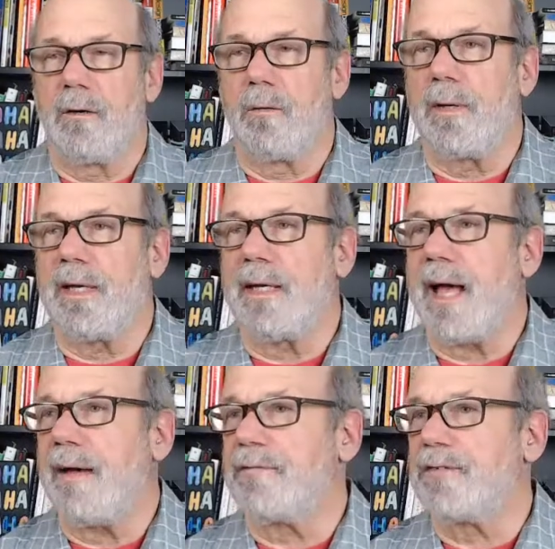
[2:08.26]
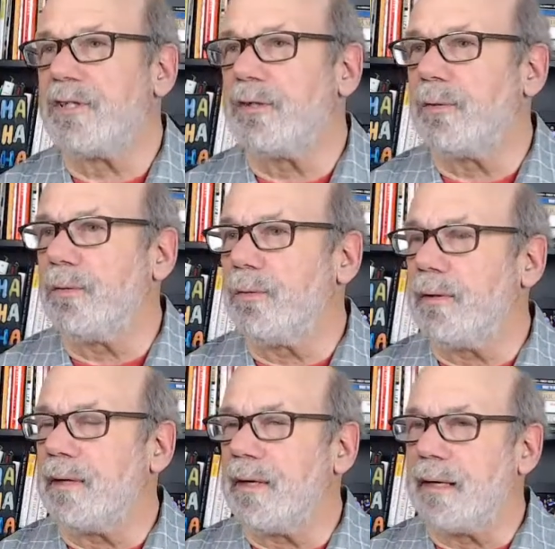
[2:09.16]
we have
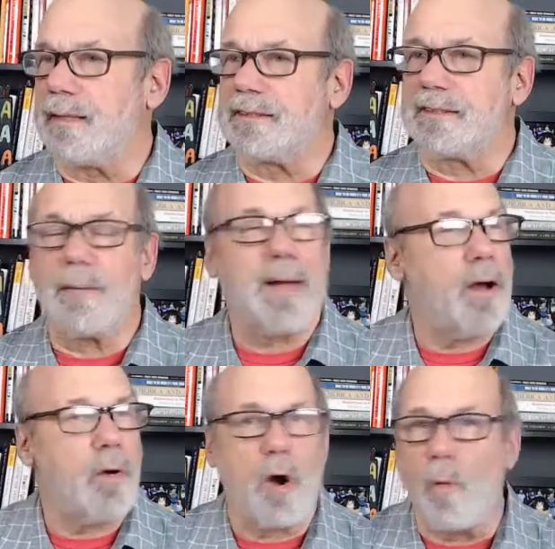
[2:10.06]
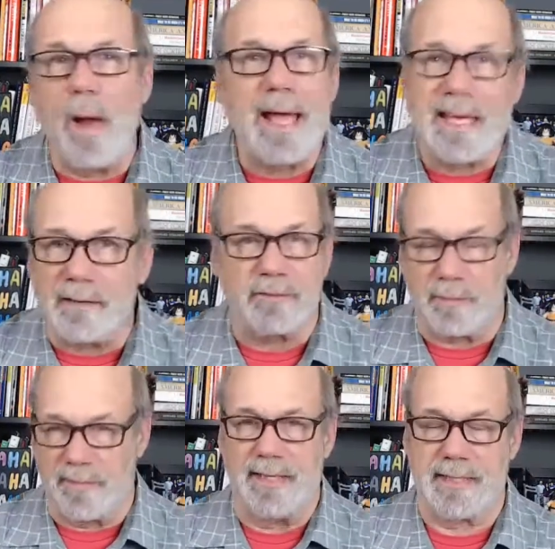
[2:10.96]
to uh, somehow awaken
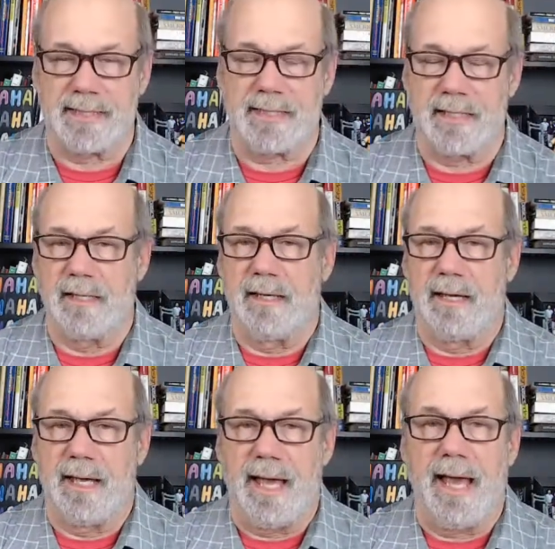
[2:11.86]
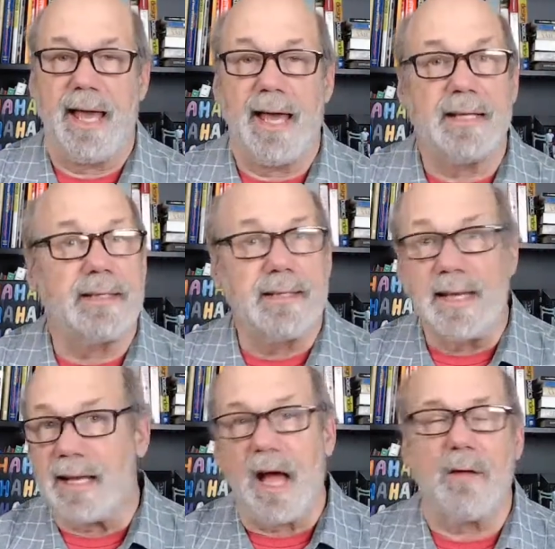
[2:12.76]
from this and
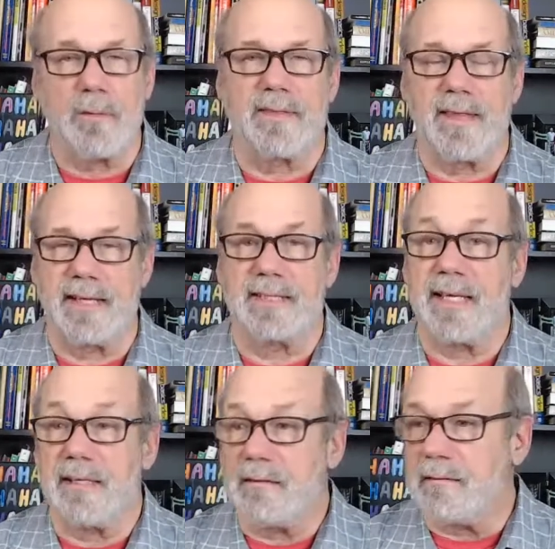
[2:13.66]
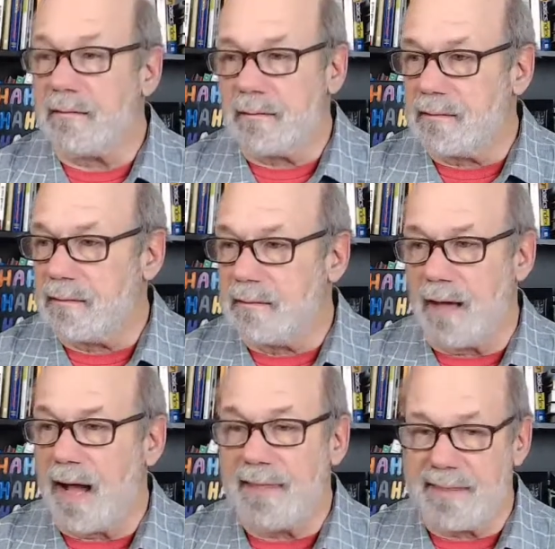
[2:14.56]
get on with things. And
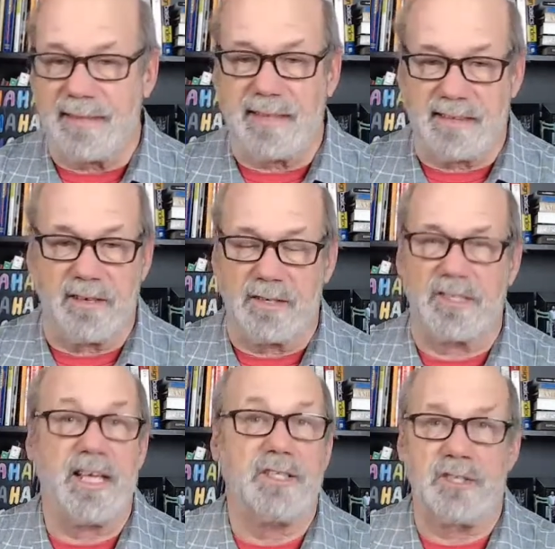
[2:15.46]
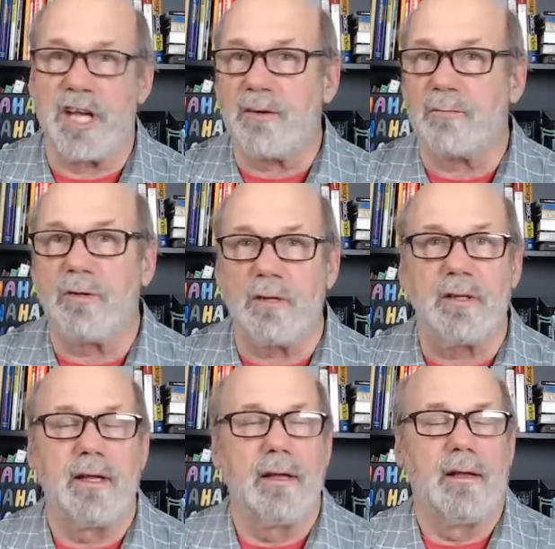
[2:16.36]
I think that there is a
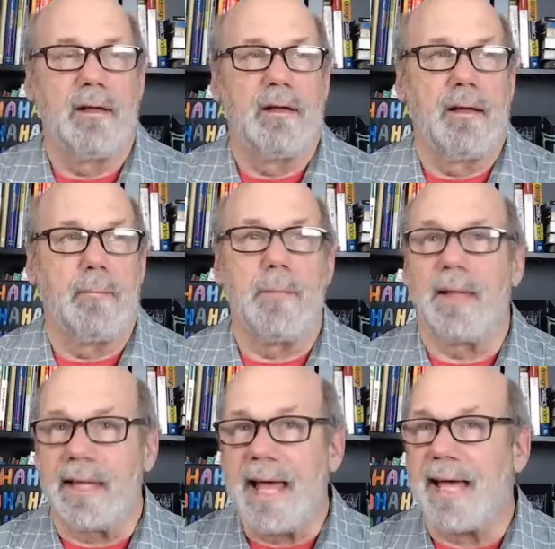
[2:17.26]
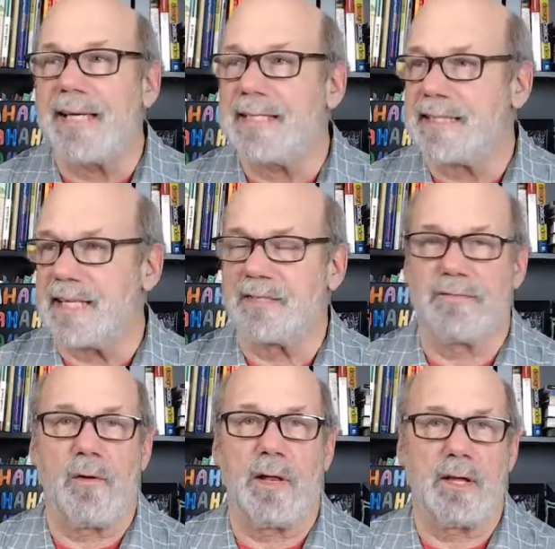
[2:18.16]
general malaise that's
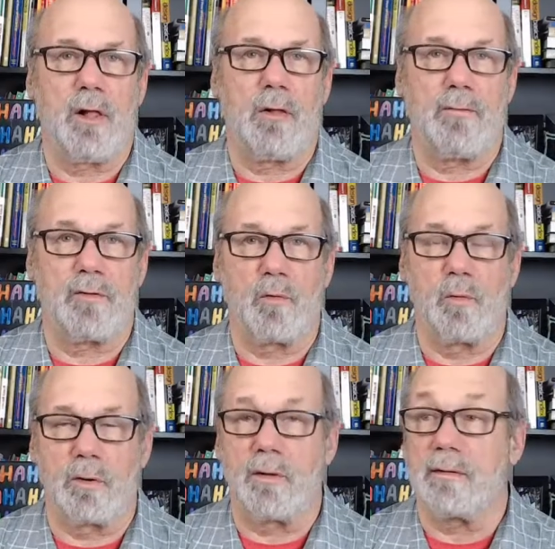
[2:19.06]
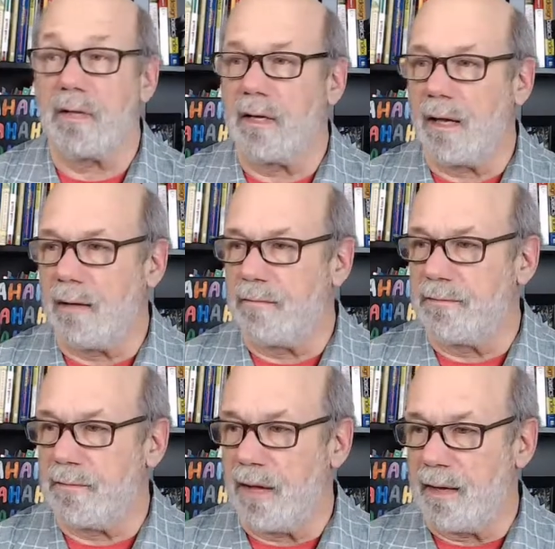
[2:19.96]
falling all over the world
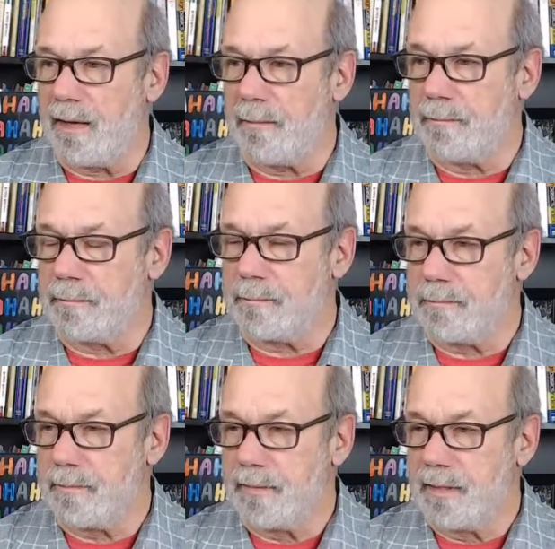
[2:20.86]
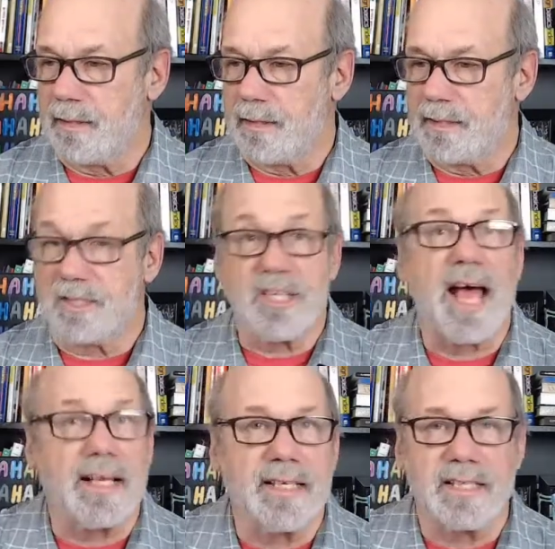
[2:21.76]
of um,
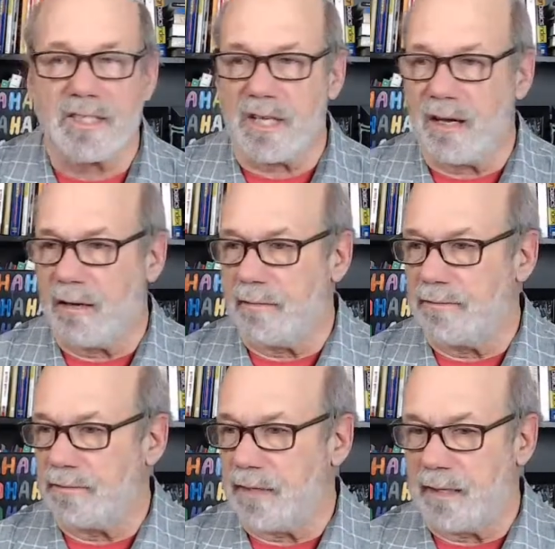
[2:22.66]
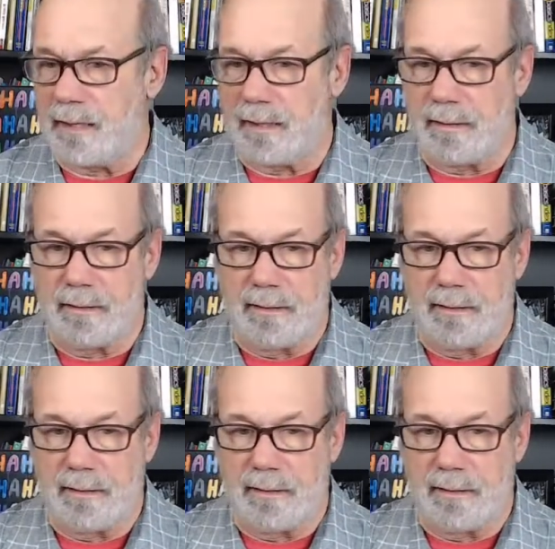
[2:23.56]
sadness, of uh,